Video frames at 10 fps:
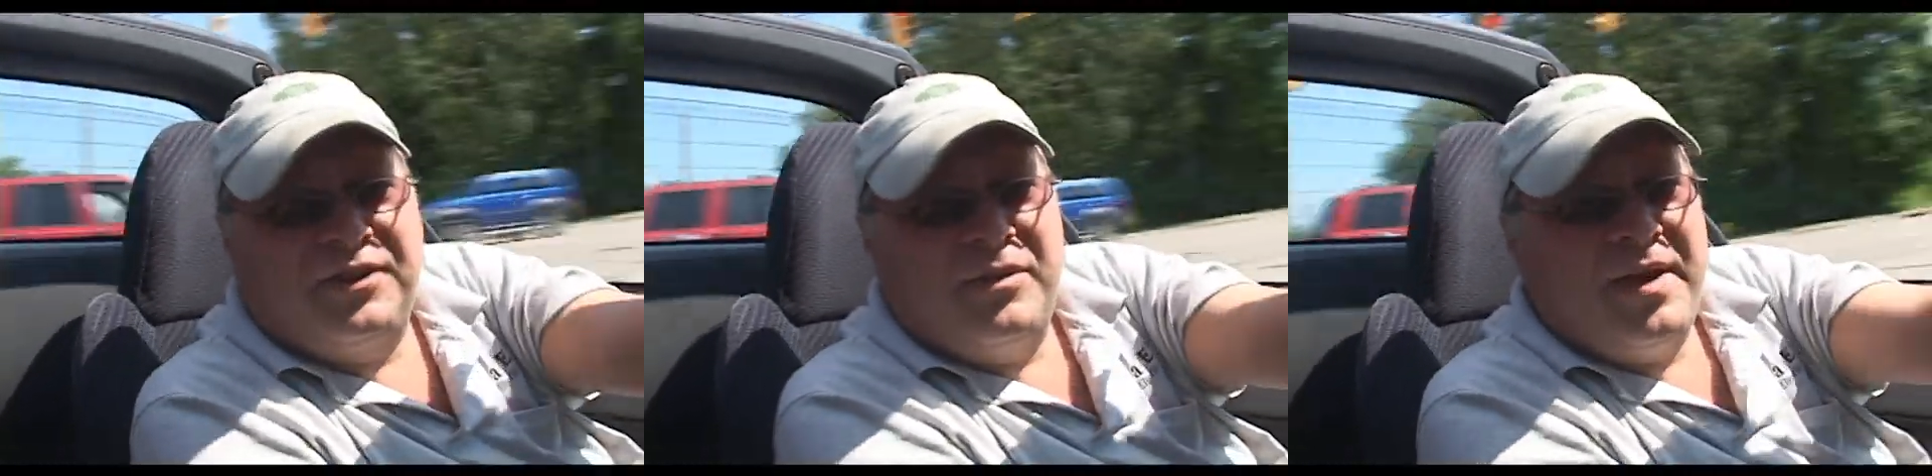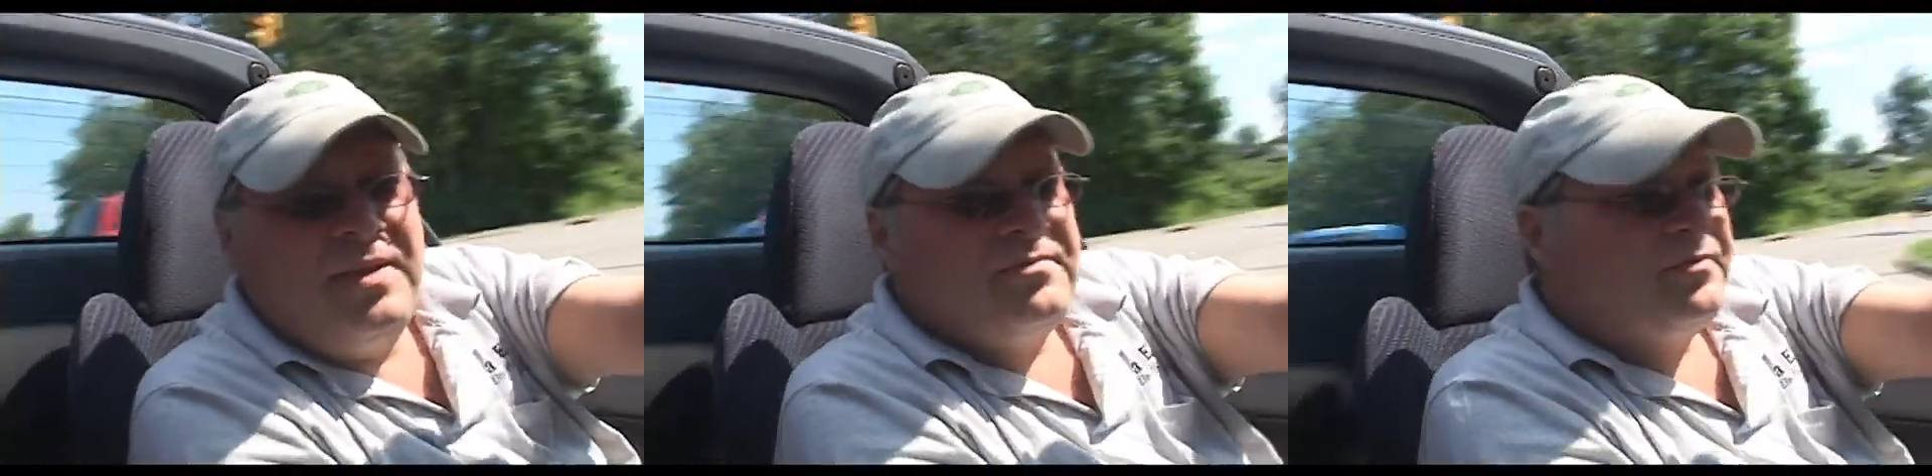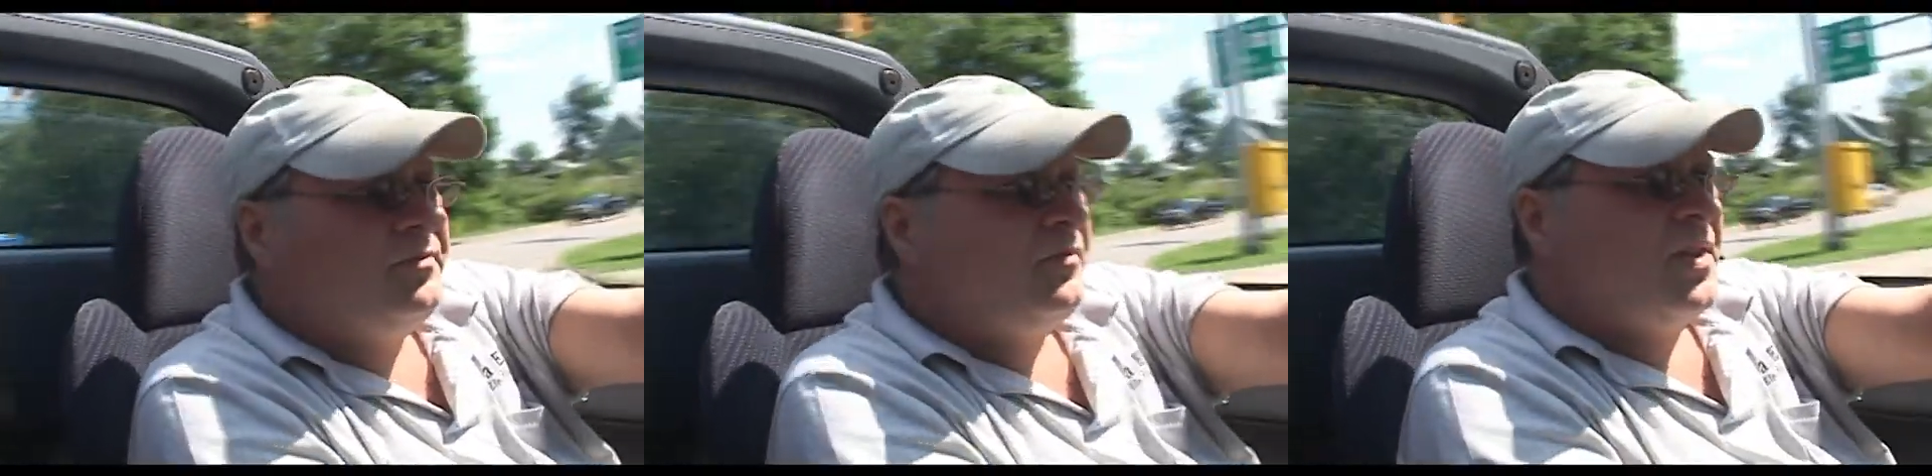freeway,
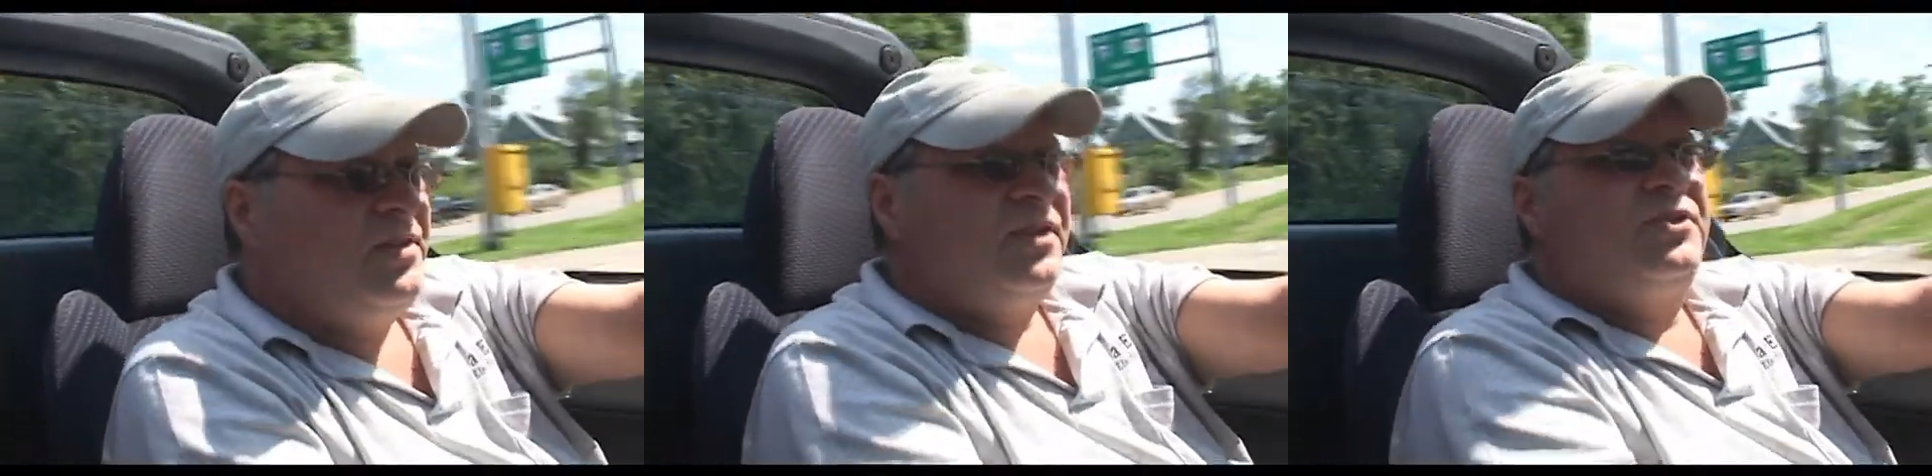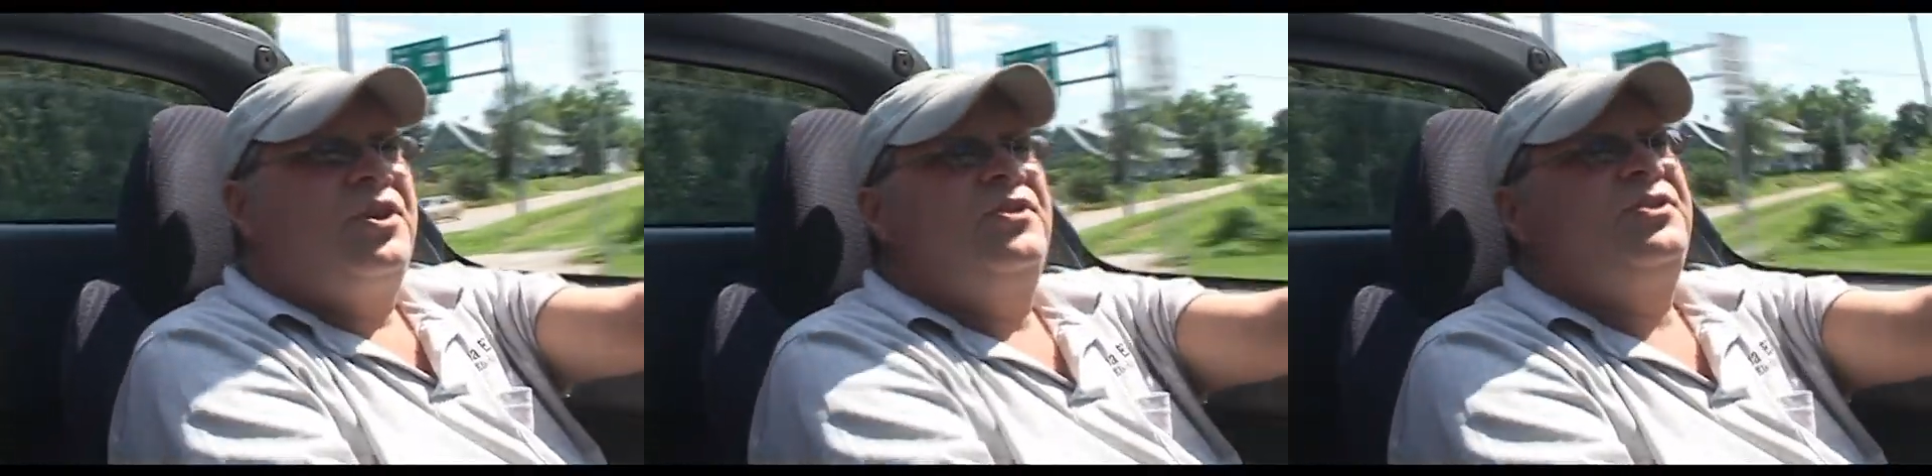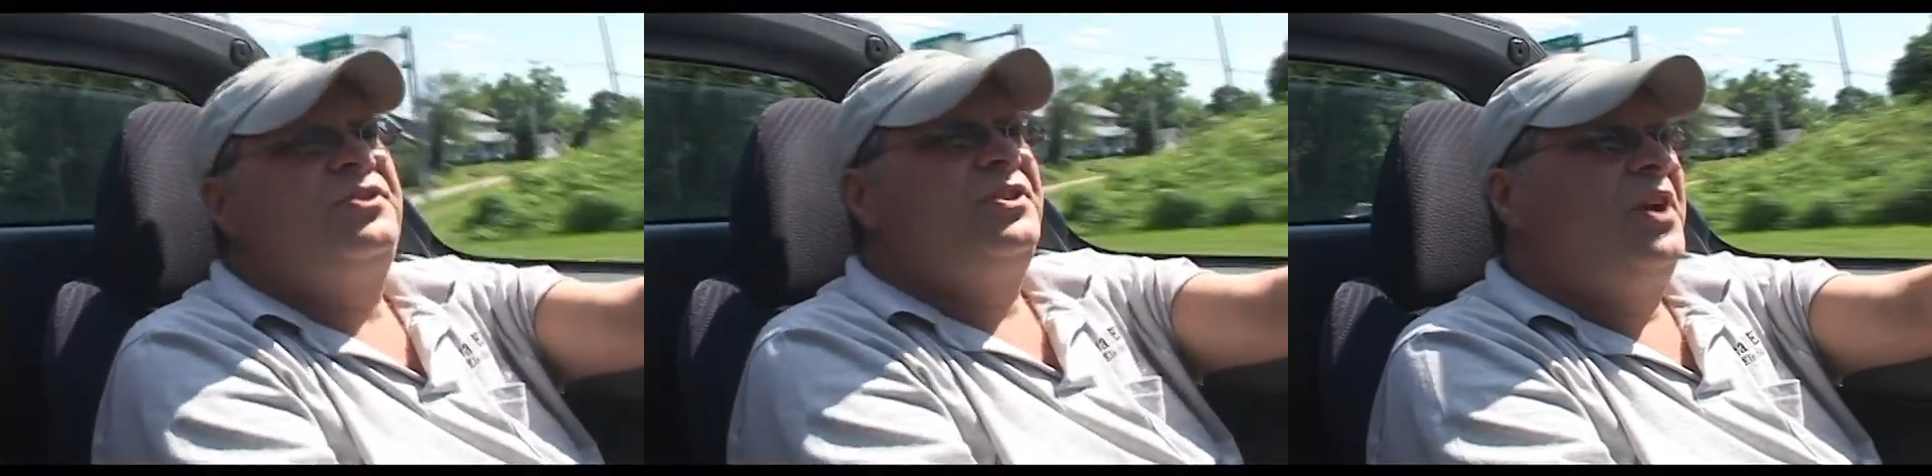charge
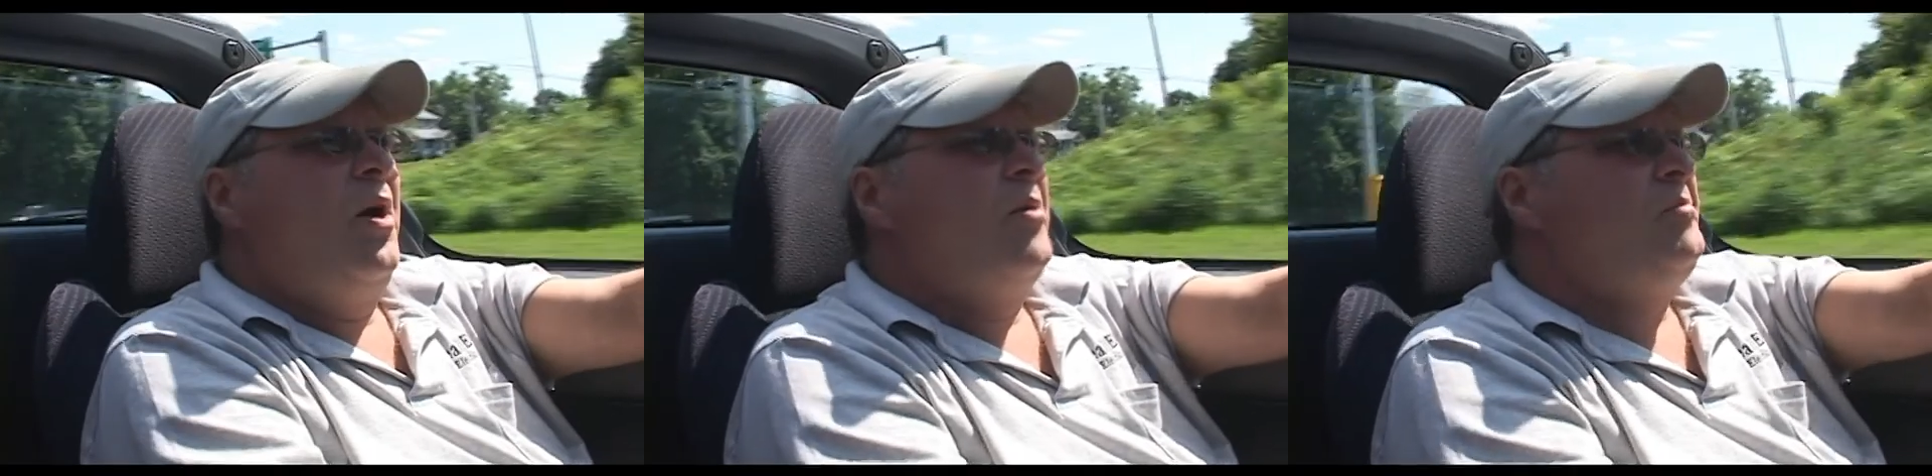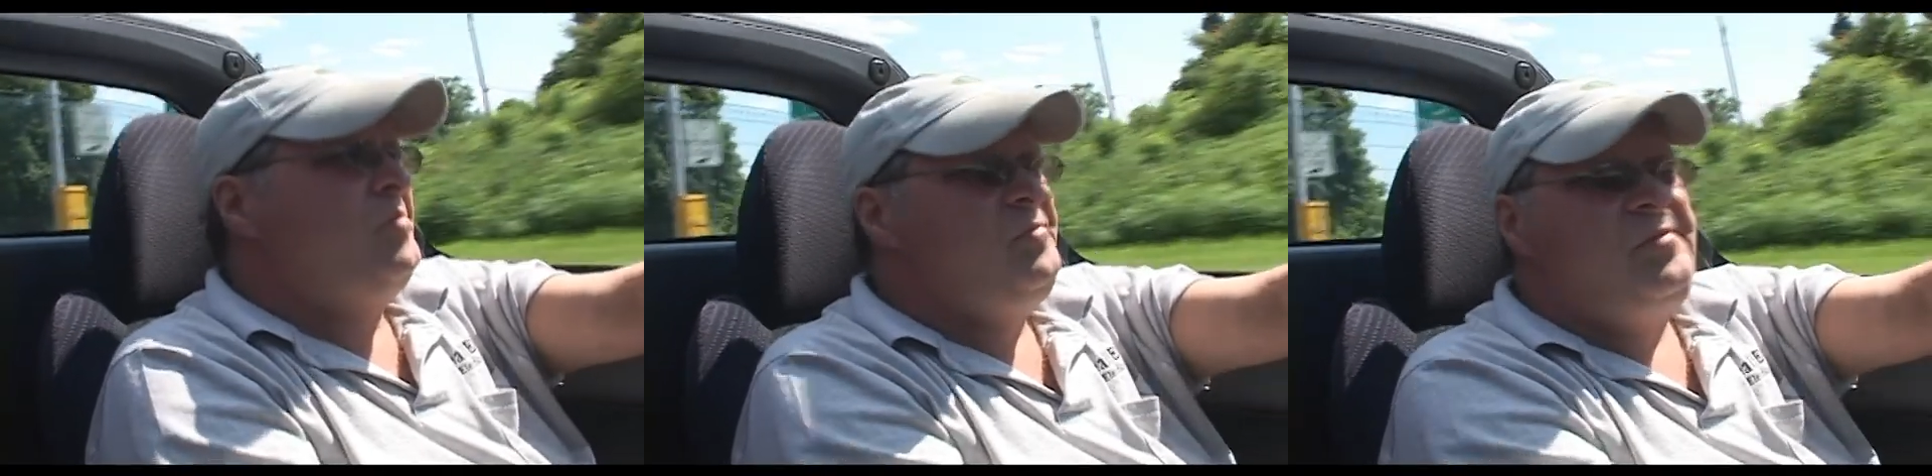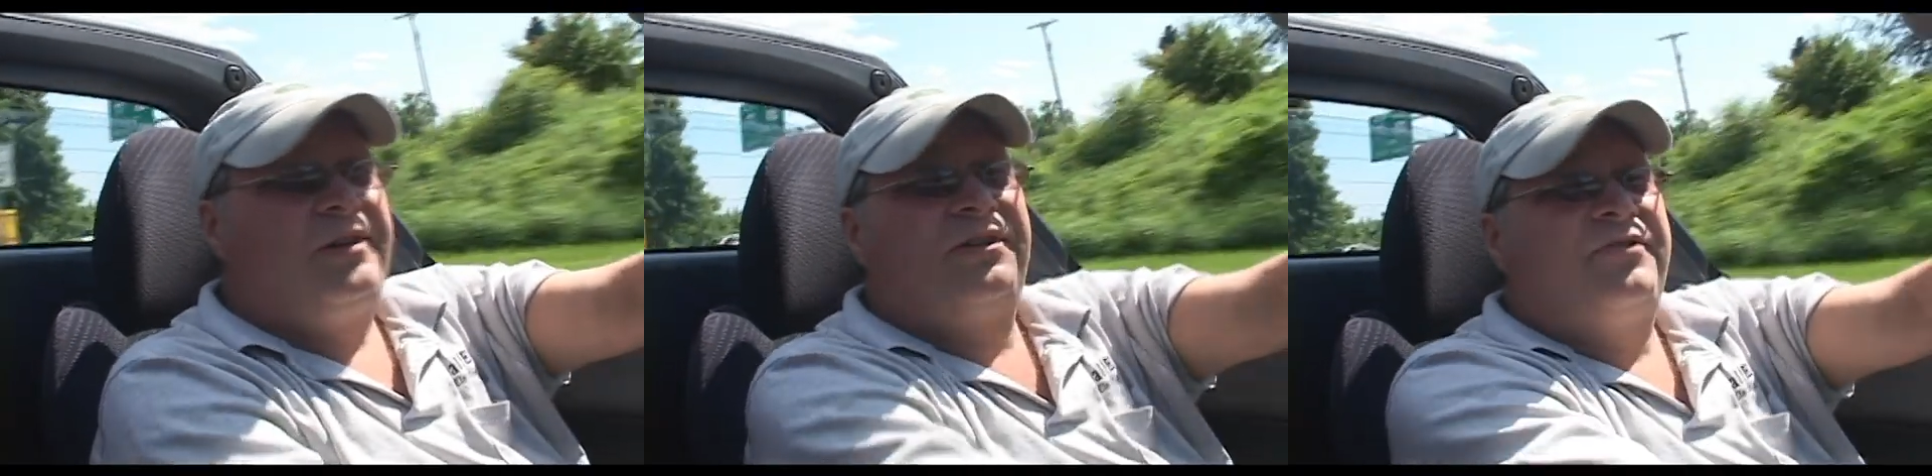as you go
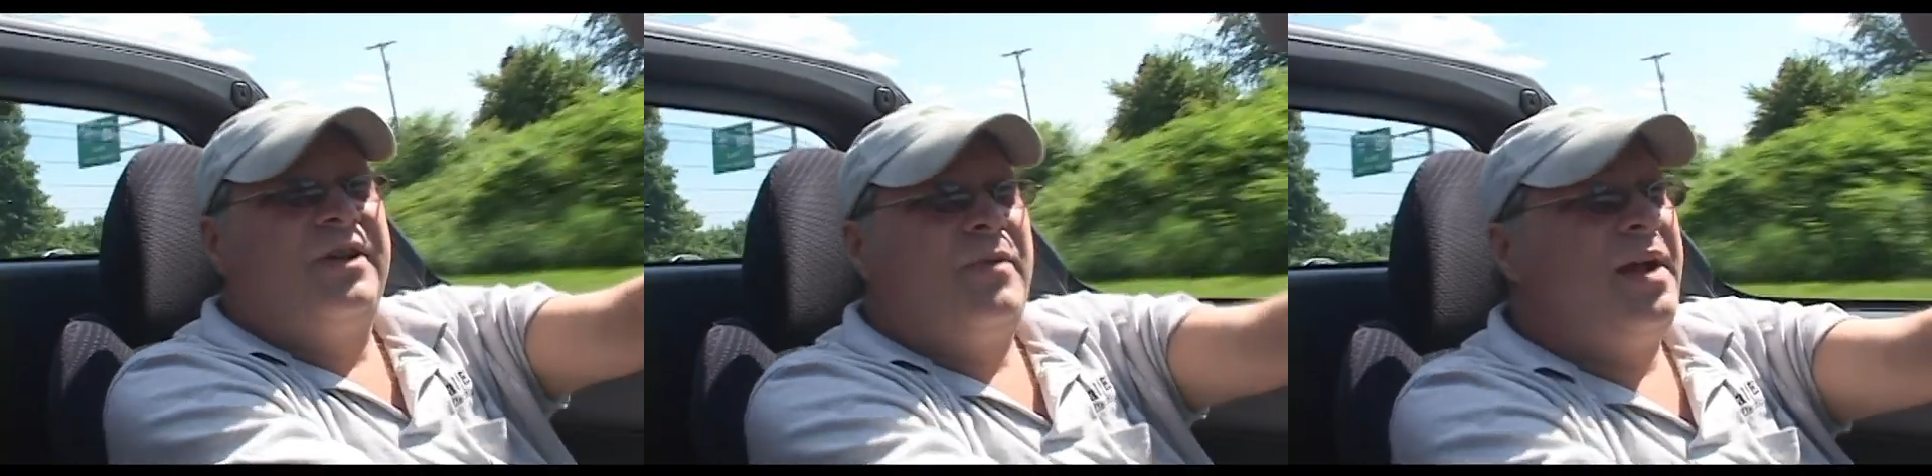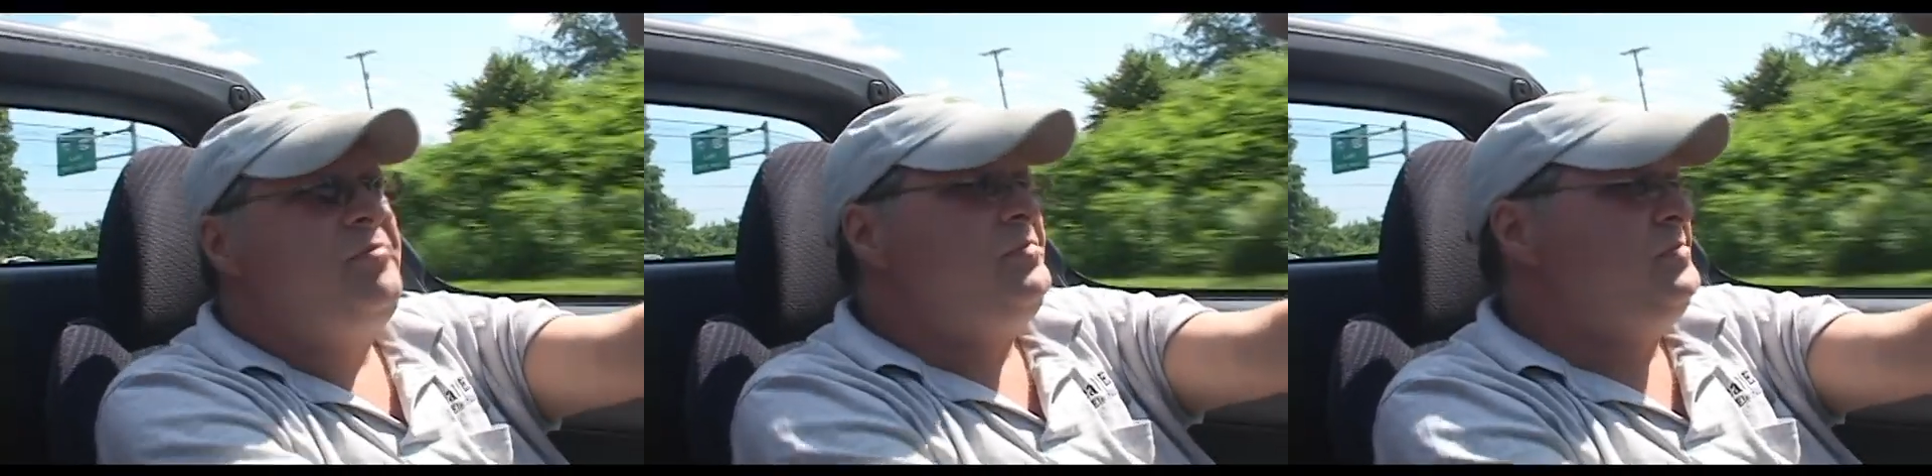on the freeway.